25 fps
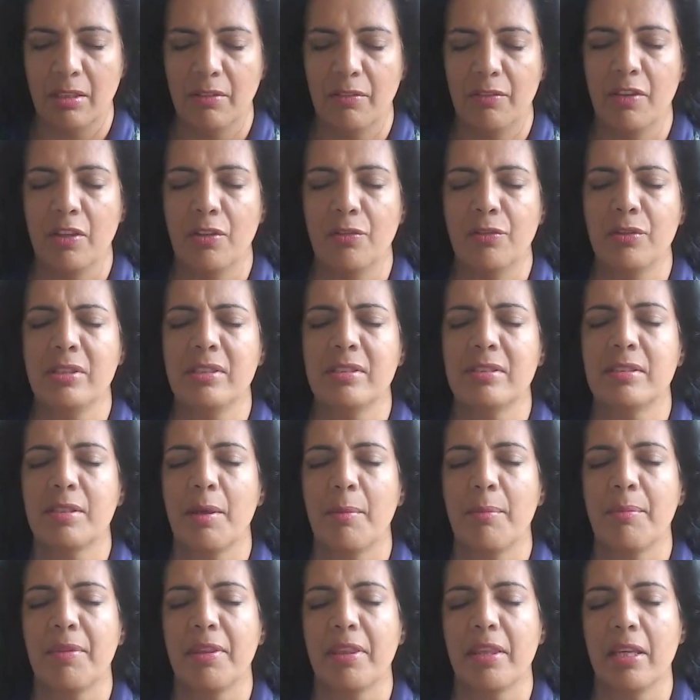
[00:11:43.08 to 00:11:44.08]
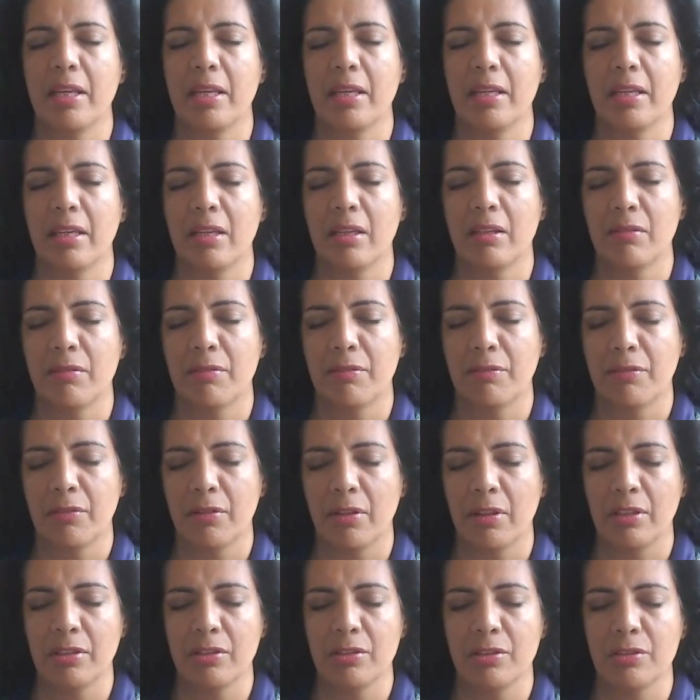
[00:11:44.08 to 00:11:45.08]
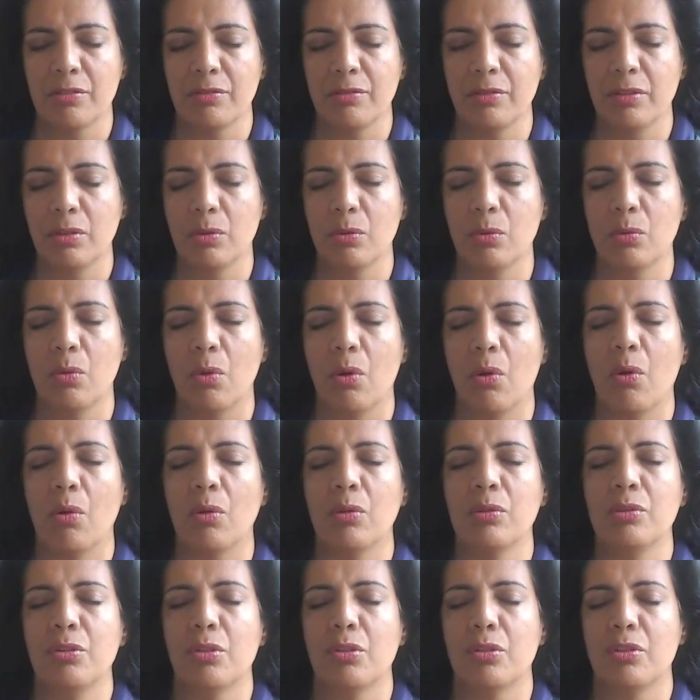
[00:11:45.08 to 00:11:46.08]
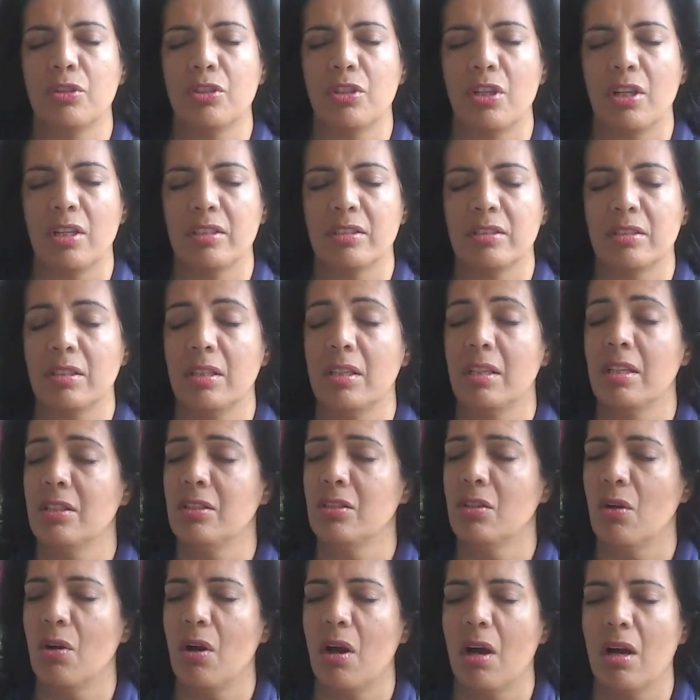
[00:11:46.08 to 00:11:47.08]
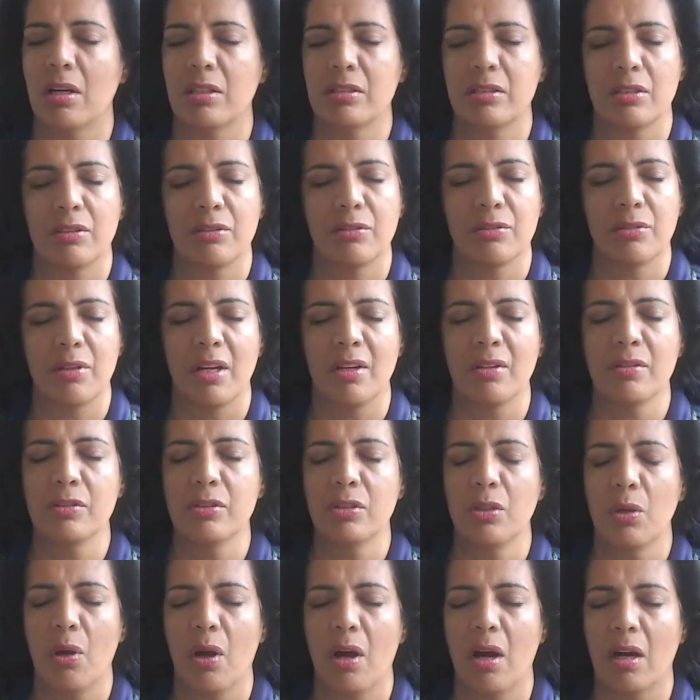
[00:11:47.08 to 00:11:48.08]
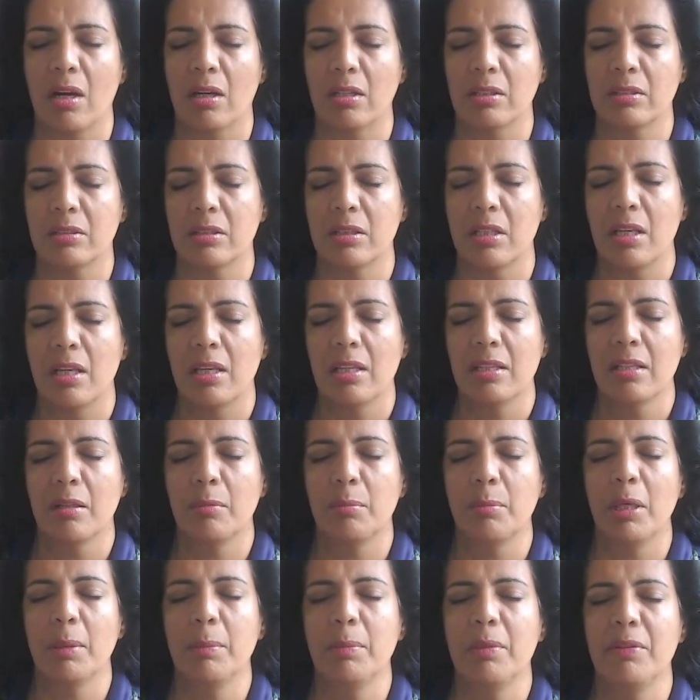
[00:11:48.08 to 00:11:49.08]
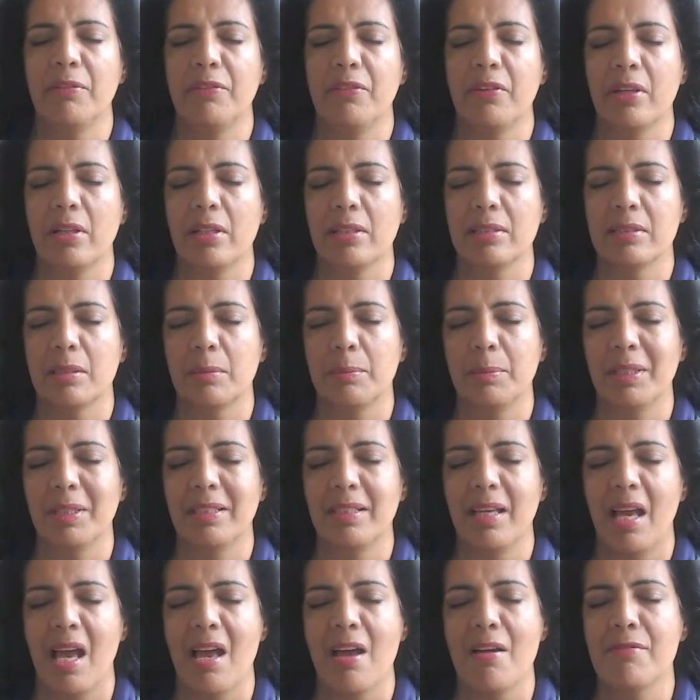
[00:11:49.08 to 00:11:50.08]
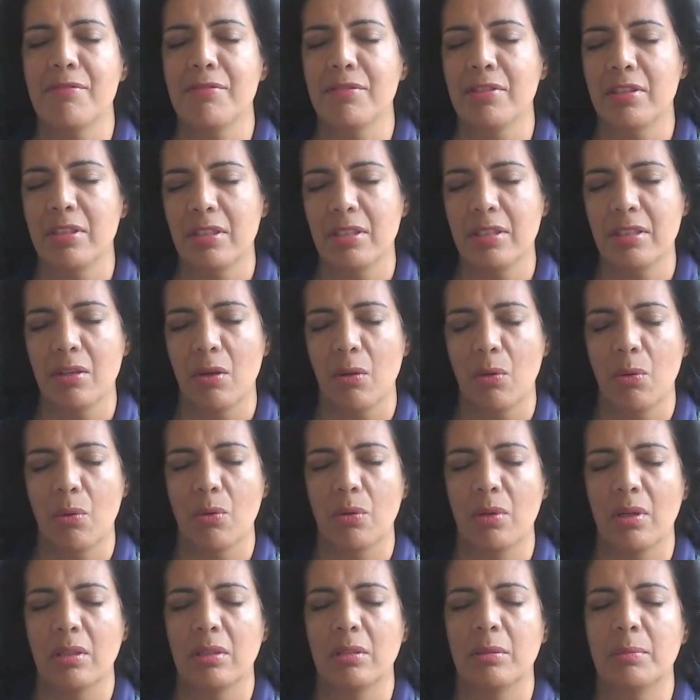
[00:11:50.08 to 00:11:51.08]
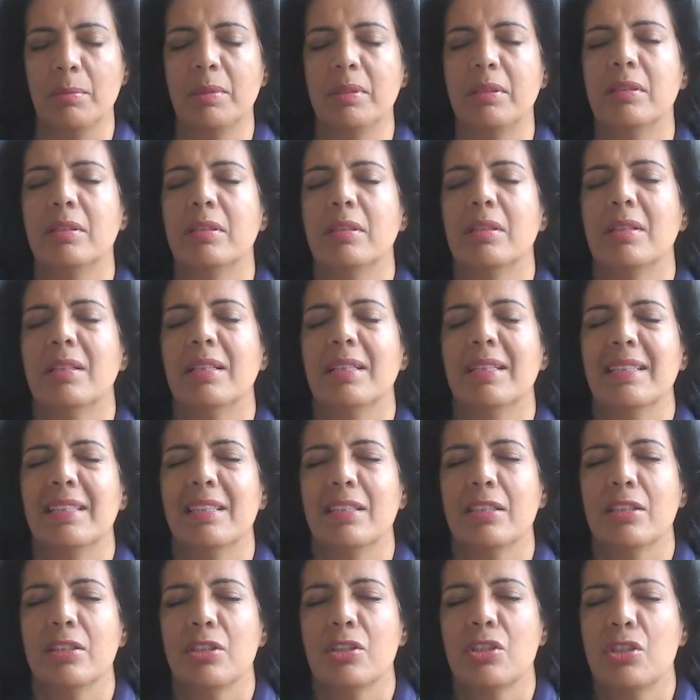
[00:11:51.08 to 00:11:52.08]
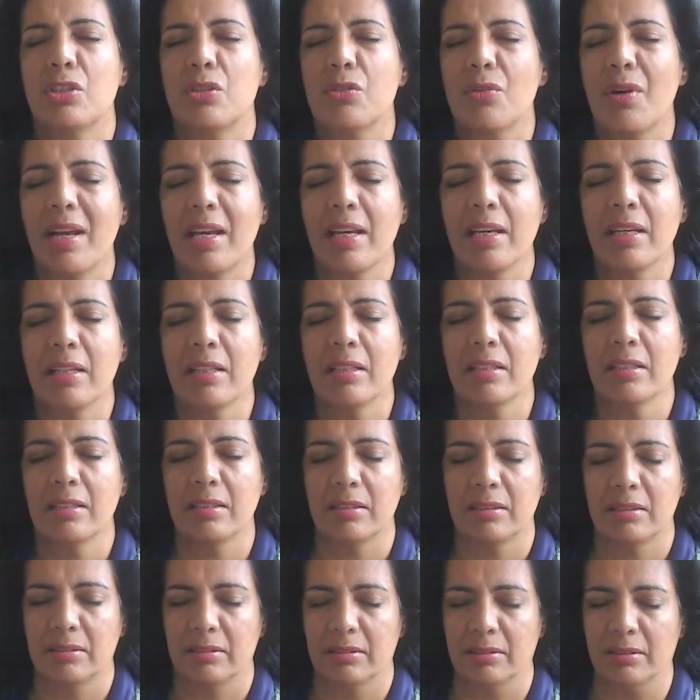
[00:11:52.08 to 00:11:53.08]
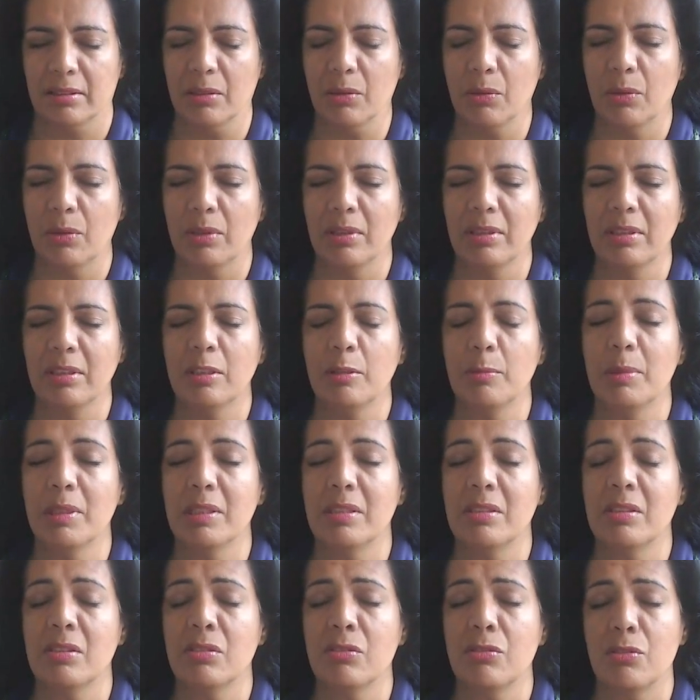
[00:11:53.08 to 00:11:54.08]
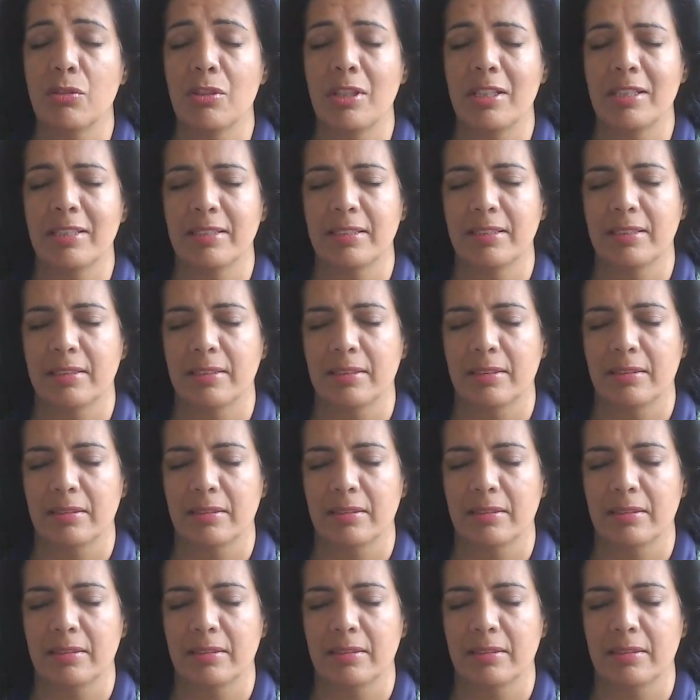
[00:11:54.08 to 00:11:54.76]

if there is something in front of you, on your chest, in your heart, around your heart, it maybe feels a bit heavy or a little bit shrank or a little bit stressed.